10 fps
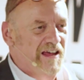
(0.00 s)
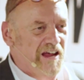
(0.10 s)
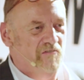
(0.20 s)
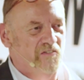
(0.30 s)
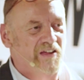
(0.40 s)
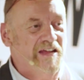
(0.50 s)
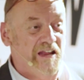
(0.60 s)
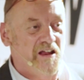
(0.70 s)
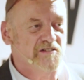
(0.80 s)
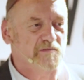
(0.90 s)
Even the
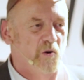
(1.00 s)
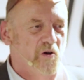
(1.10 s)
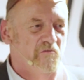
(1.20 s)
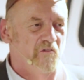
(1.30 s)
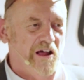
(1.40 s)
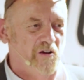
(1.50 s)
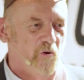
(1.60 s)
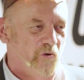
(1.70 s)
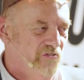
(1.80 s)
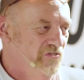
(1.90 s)
Guinness Book of
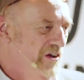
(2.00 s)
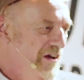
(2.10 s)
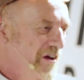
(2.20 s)
Records,